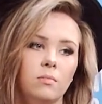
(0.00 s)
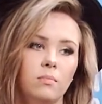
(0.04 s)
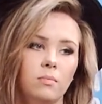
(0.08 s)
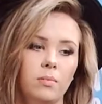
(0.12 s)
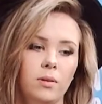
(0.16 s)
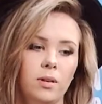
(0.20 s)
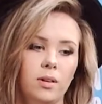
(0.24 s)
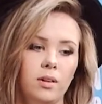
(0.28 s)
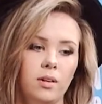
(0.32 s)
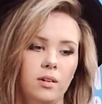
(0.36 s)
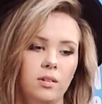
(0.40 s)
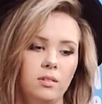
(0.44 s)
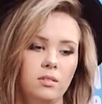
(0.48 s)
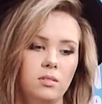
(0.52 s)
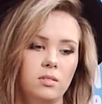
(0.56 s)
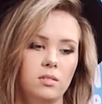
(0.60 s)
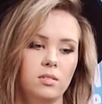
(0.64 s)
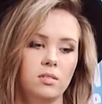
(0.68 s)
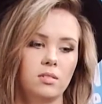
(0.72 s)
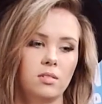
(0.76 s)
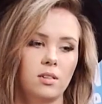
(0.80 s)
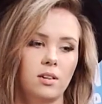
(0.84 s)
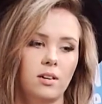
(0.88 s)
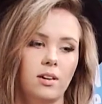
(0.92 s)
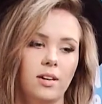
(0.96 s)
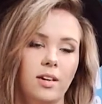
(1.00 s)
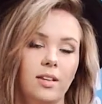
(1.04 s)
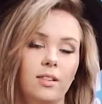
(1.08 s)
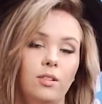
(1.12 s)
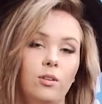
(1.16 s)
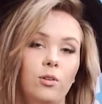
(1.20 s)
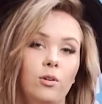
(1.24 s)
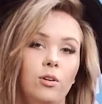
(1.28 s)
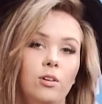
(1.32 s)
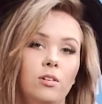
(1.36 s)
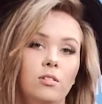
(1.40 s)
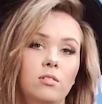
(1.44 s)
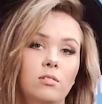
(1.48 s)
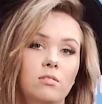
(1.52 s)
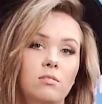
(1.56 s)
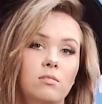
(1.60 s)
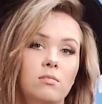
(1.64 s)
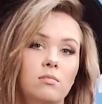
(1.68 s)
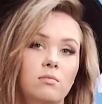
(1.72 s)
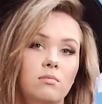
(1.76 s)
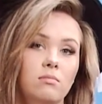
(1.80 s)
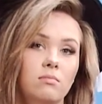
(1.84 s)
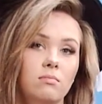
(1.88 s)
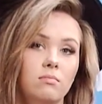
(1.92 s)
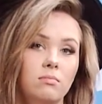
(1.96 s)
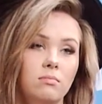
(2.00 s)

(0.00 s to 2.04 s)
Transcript: but I learned